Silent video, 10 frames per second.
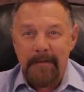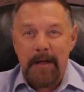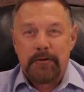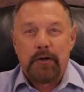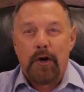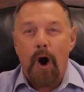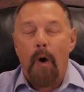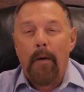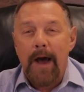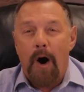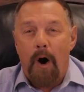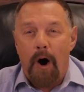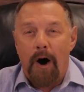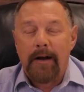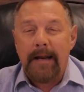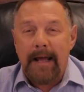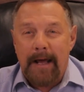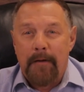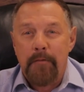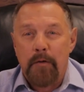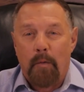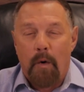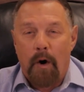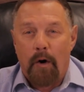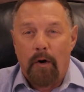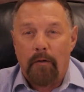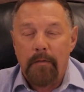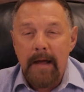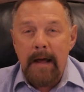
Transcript: that's going on in the world